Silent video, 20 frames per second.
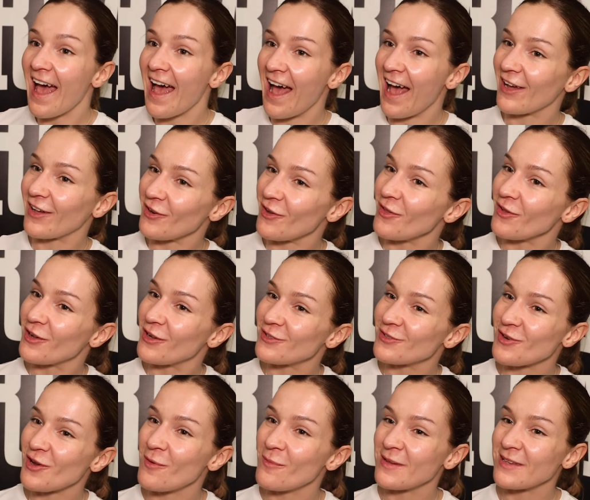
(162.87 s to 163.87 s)
I can only
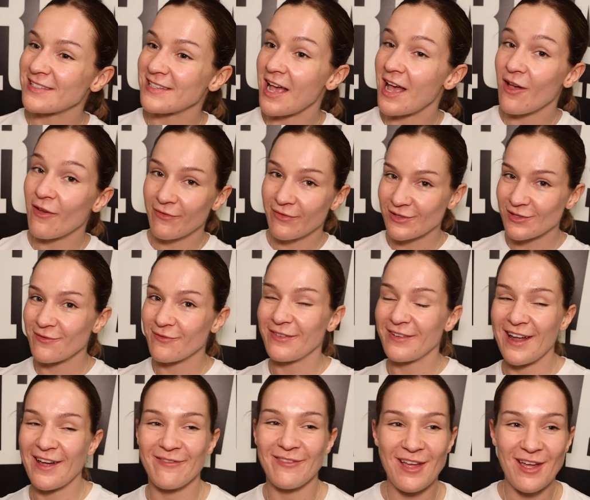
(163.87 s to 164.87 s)
control myself,
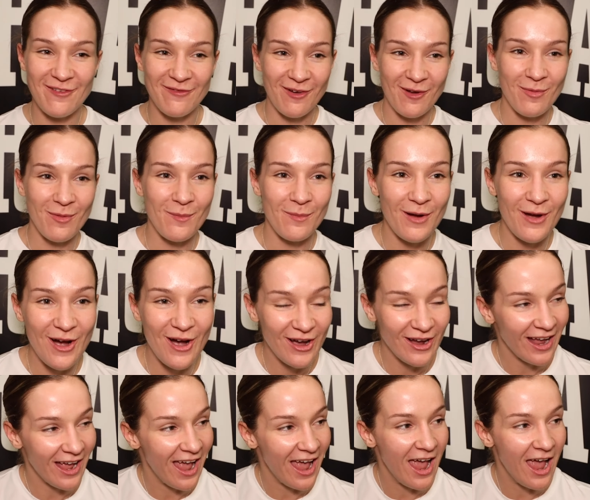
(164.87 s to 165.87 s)
something I've learned from the book.
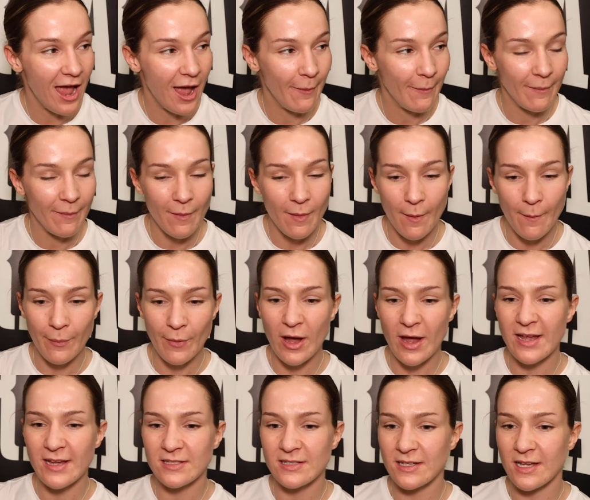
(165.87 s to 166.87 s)
Um, but
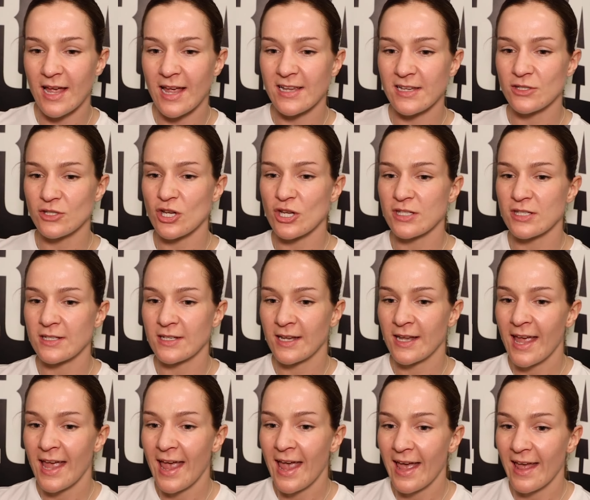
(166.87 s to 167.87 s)
it's it's just,
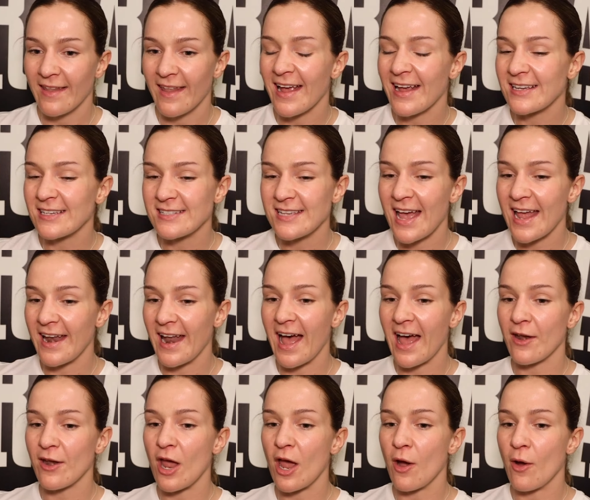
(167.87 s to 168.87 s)
like I said,
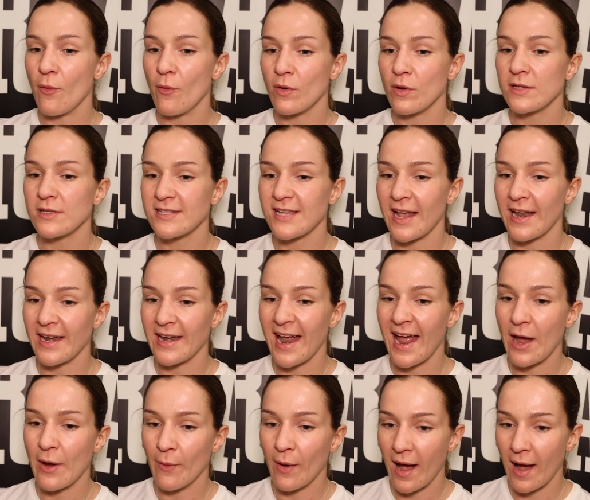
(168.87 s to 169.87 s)
I know Saturday
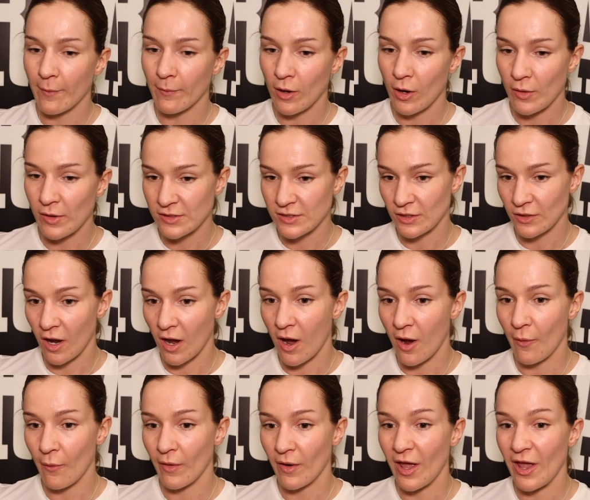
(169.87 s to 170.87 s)
night what I'm going to
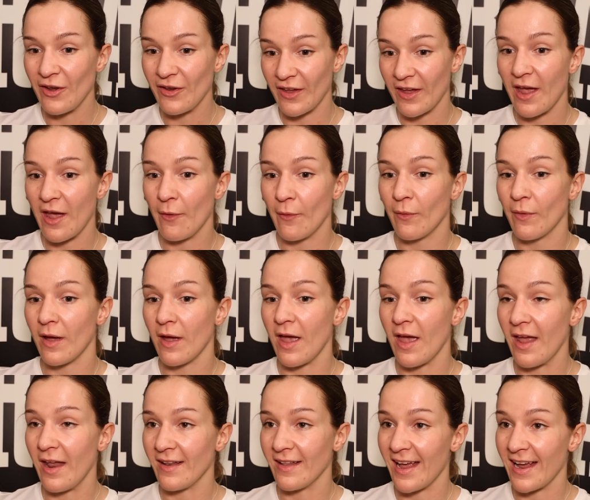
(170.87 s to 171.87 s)
go and do.
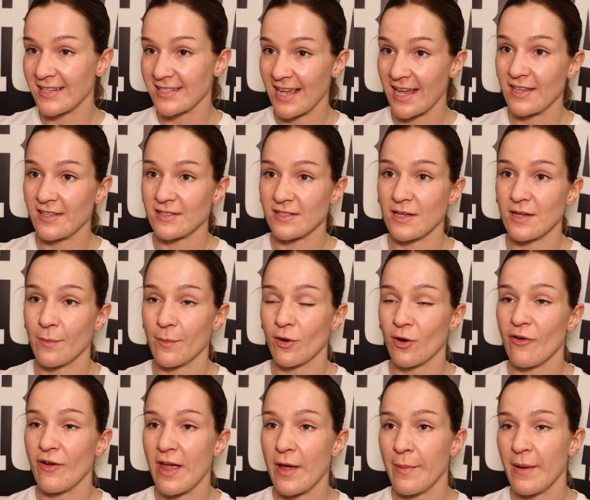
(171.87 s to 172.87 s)
And like I said,
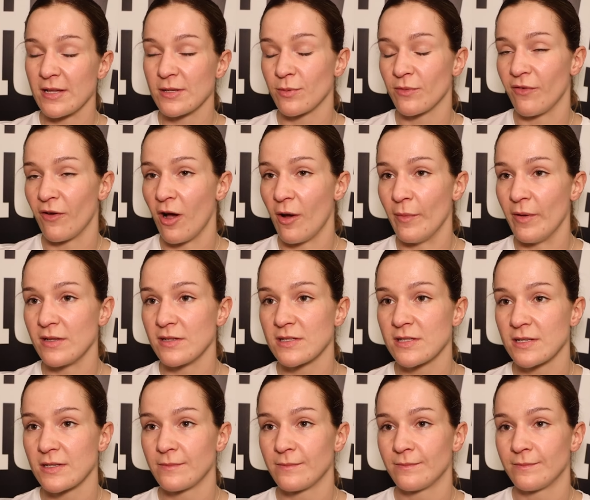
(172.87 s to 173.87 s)
career best performance.